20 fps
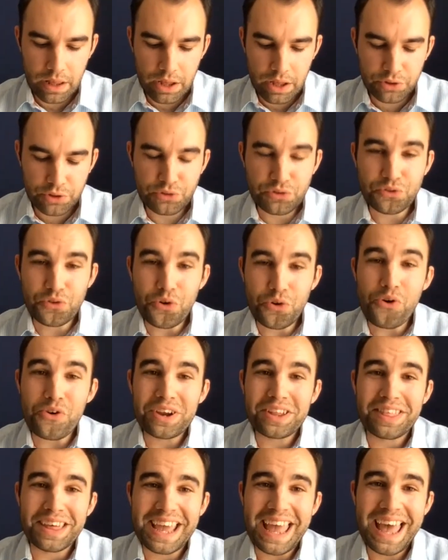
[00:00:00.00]
story
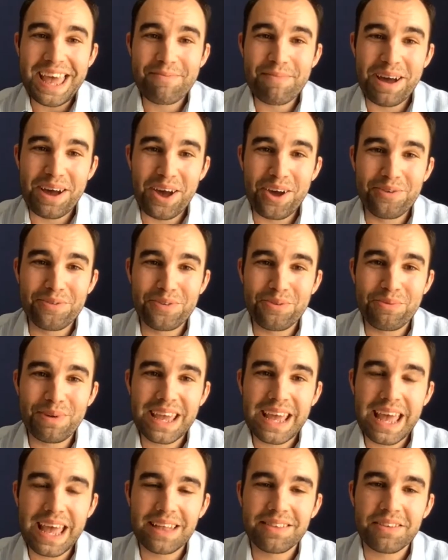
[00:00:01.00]
that came out over the
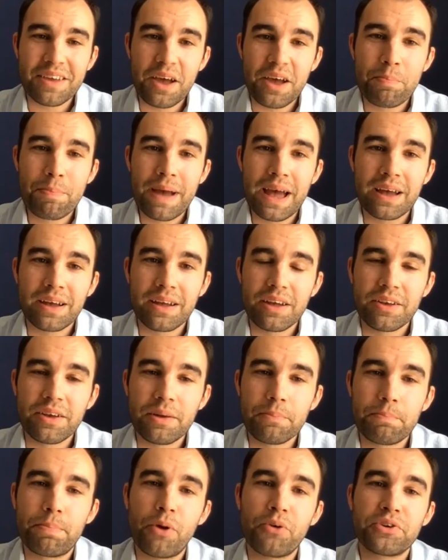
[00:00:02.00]
weekend about
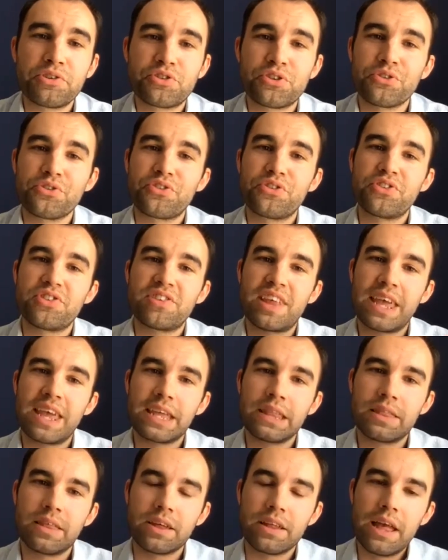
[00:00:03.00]
Boris Johnson
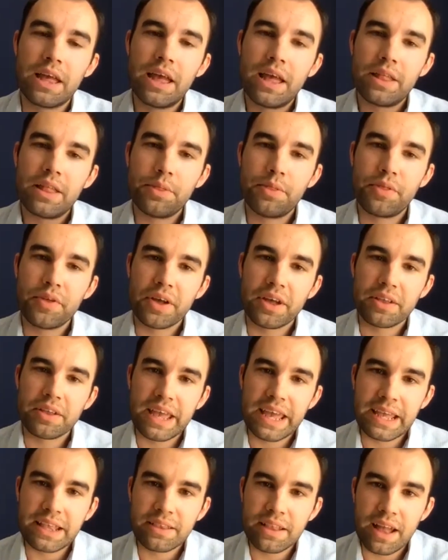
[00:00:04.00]
saying that
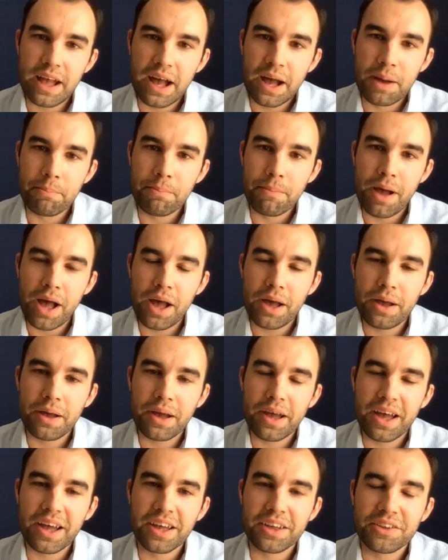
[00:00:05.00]
in
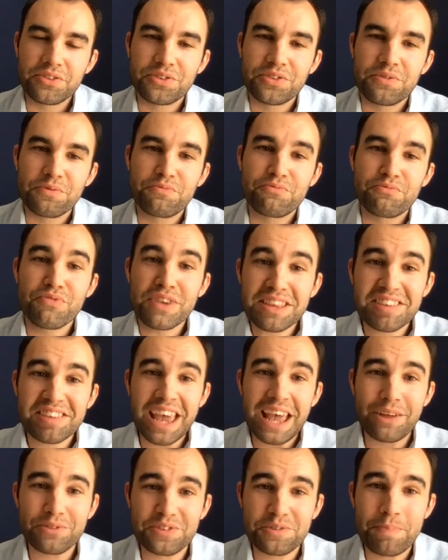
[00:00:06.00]

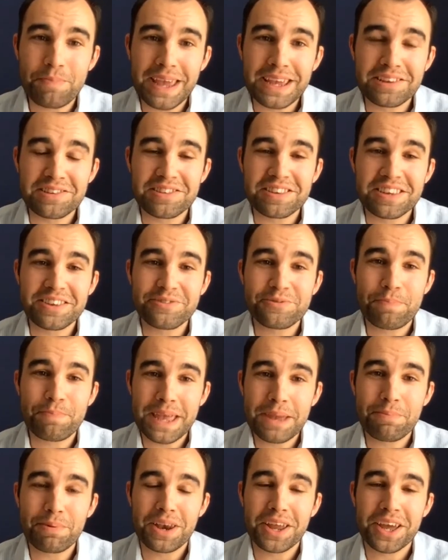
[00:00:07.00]
retail spaces,
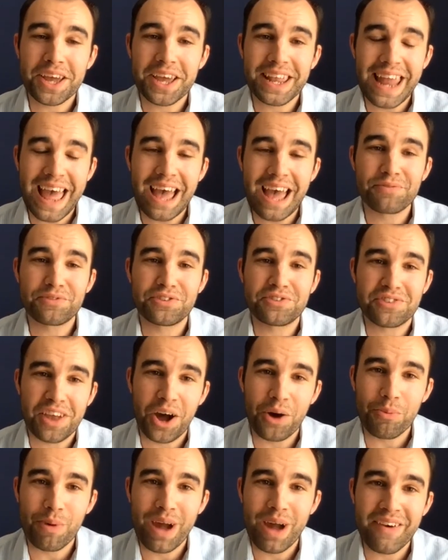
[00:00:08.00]
people are going to have to
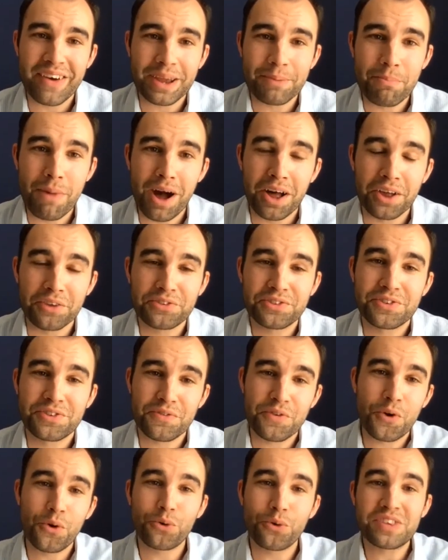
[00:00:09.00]
start wearing masks? Of
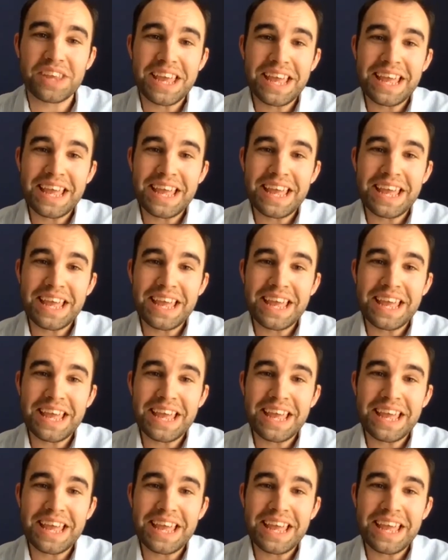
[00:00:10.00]
course,